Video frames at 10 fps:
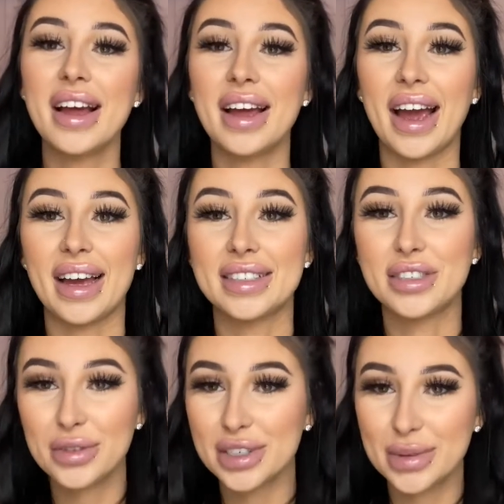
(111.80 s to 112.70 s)
As
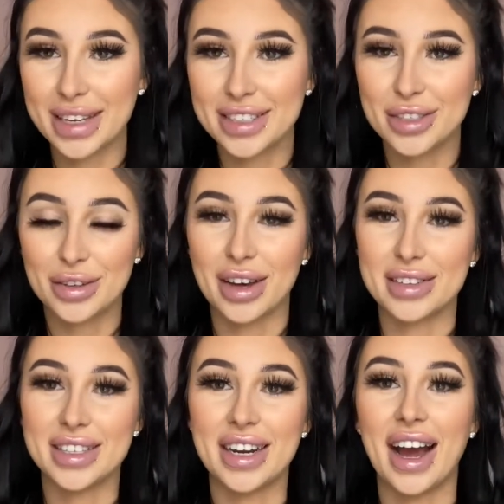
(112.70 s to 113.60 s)
soon as we get to
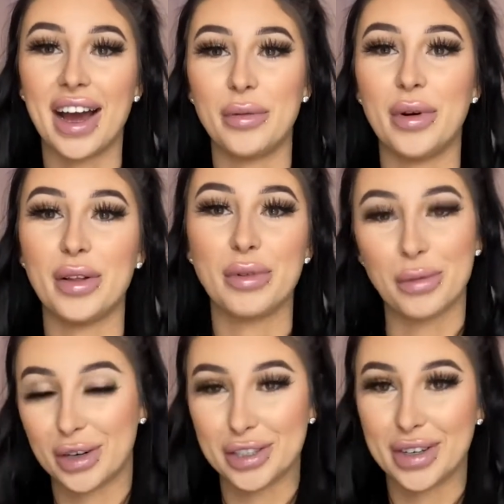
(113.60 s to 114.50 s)
2,000, I will
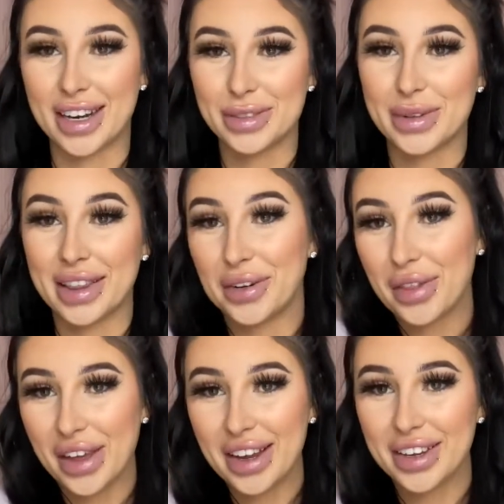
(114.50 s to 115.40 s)
reward you guys with a little
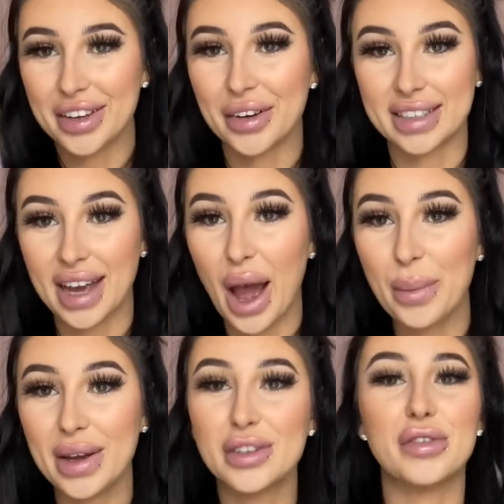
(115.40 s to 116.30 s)
thank you. To
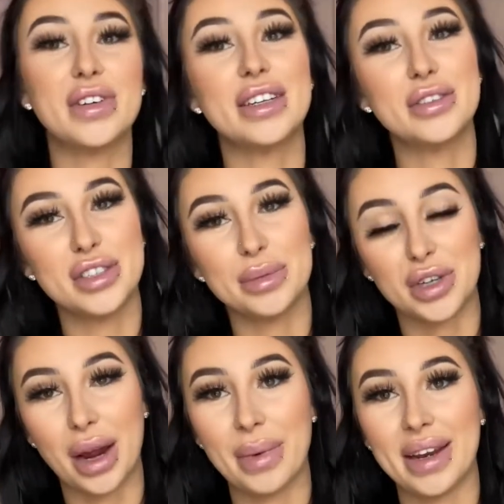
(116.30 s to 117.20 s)
happen, don't forget to
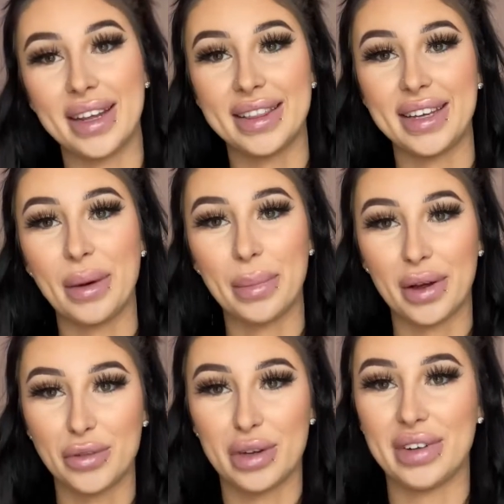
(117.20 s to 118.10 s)
subscribe and hit the bell
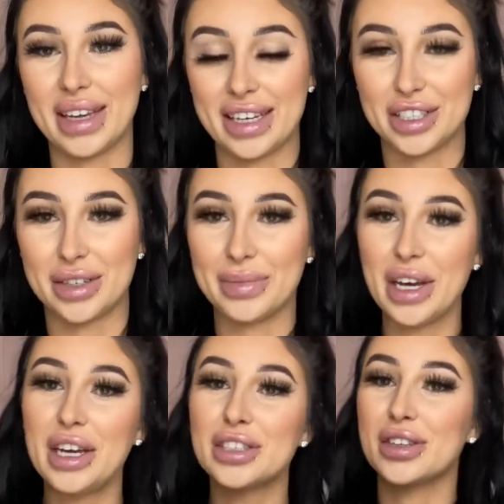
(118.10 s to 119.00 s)
notification.
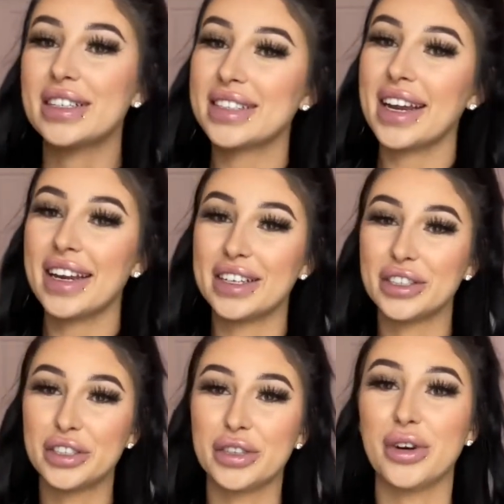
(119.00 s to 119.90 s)
So let's get
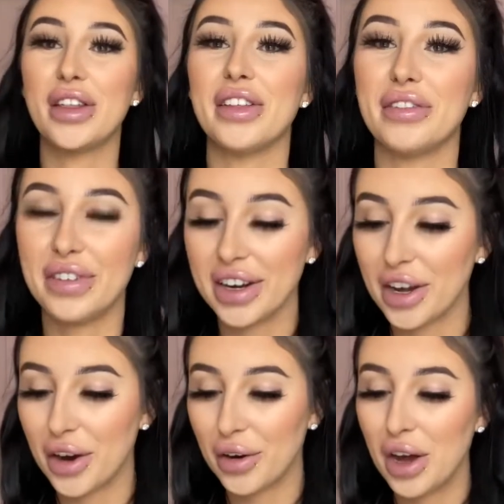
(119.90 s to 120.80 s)
into the
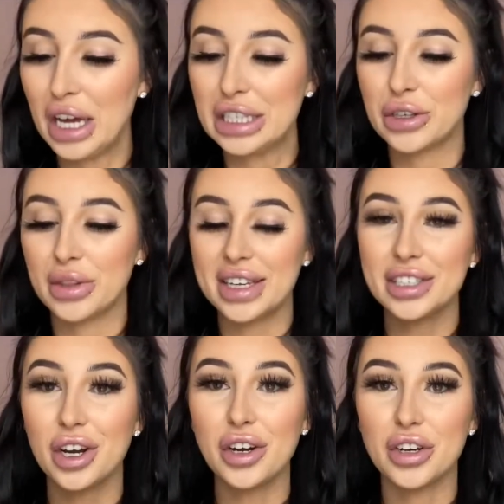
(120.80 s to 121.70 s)
video. So these
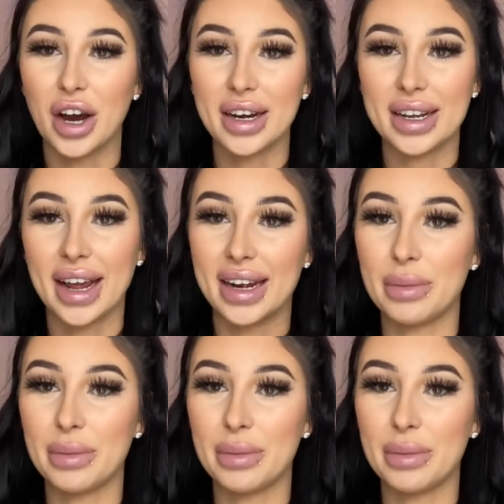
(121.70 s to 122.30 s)
are not in any